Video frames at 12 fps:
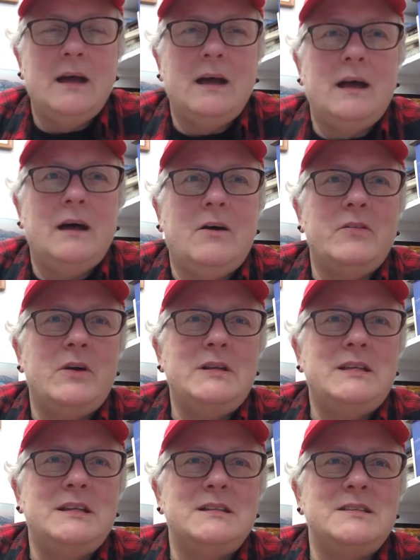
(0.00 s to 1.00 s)
uh, although I
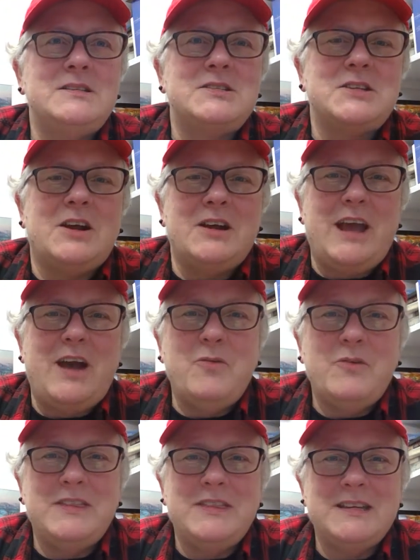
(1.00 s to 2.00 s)
didn't start
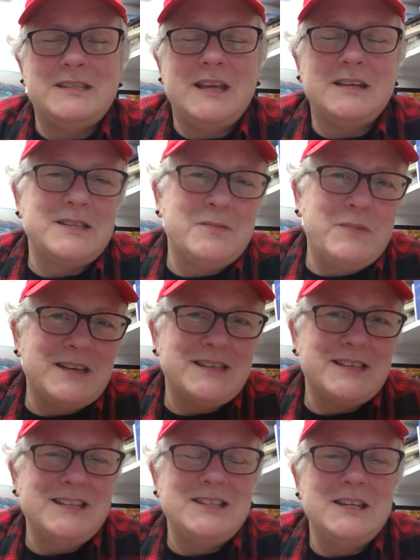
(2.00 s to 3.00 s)
out with this as the
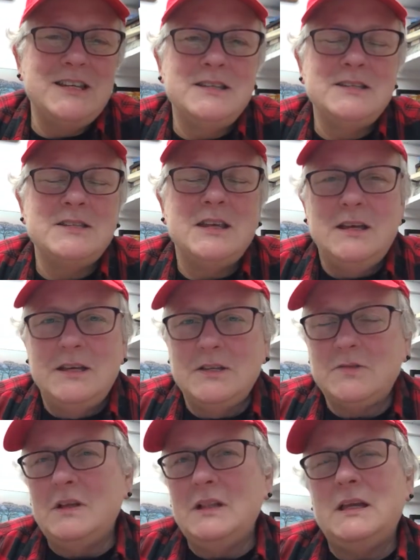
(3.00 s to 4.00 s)
message, is,
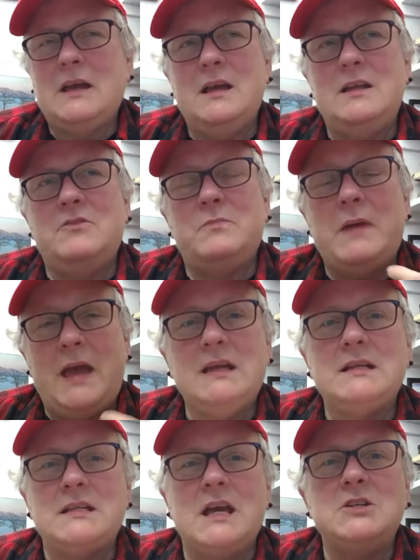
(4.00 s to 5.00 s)
is really kind of
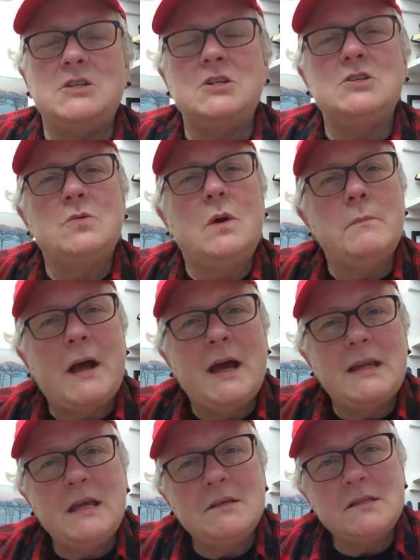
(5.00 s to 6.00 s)
paying attention to our
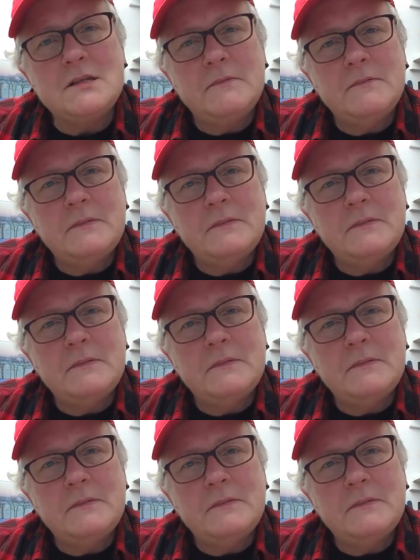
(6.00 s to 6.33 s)
bodies